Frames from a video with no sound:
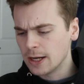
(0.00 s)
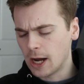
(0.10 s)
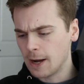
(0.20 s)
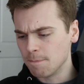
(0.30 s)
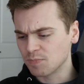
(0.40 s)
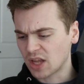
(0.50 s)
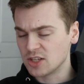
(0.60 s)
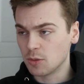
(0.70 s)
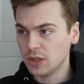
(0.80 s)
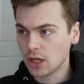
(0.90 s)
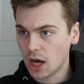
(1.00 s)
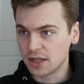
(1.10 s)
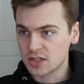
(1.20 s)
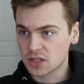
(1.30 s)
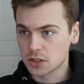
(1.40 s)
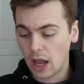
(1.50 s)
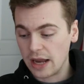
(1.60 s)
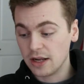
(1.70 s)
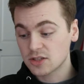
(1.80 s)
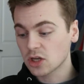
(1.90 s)
And to be honest,
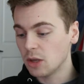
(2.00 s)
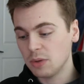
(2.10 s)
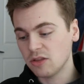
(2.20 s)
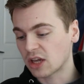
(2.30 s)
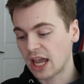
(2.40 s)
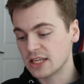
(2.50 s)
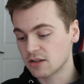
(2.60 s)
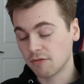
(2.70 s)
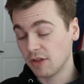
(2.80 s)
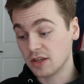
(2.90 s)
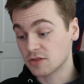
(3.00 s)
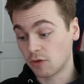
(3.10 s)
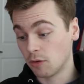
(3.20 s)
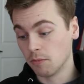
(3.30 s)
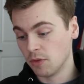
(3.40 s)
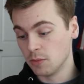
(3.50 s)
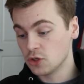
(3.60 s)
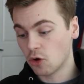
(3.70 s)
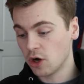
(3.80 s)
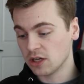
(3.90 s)
and it's gonna be the case of this for the
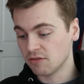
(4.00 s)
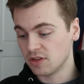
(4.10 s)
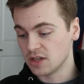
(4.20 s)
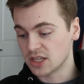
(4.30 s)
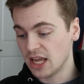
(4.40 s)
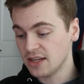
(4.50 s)
majority of these,